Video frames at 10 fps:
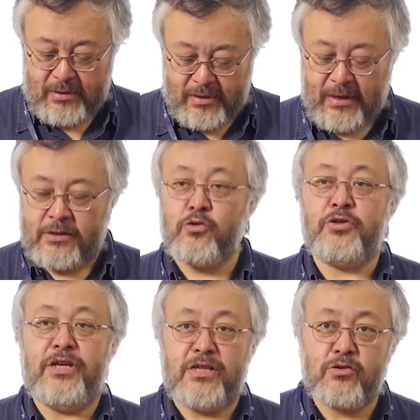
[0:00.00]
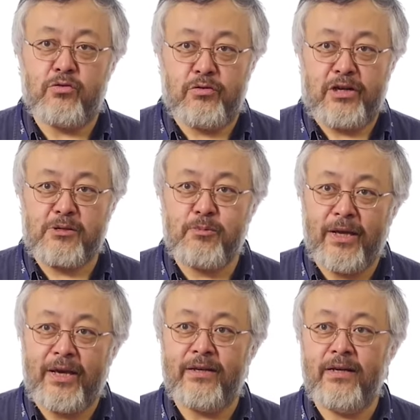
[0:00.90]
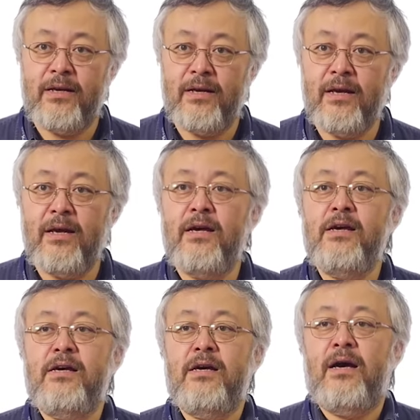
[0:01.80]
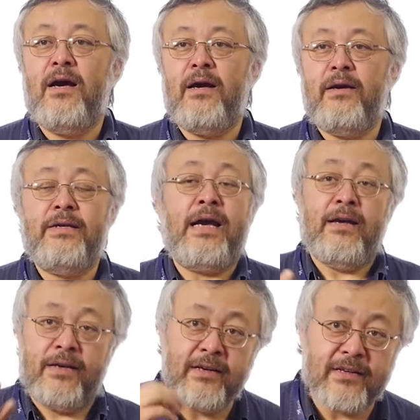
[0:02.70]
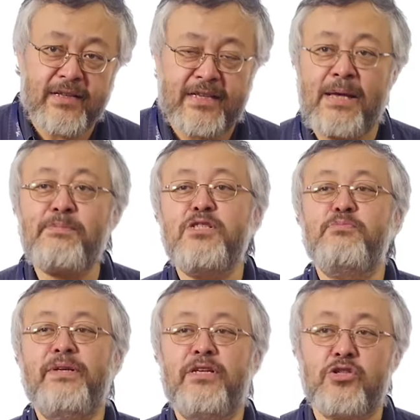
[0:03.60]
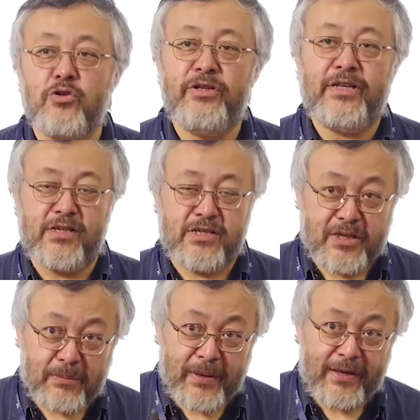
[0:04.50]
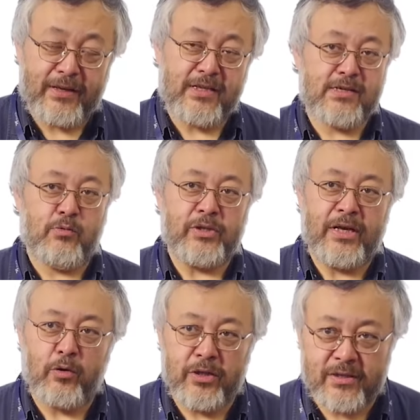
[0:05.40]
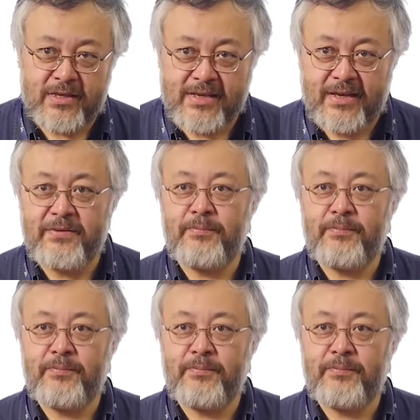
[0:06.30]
there are two things to explain. Yeah, here the acceptance may destroy an existing pair. That's what I already said.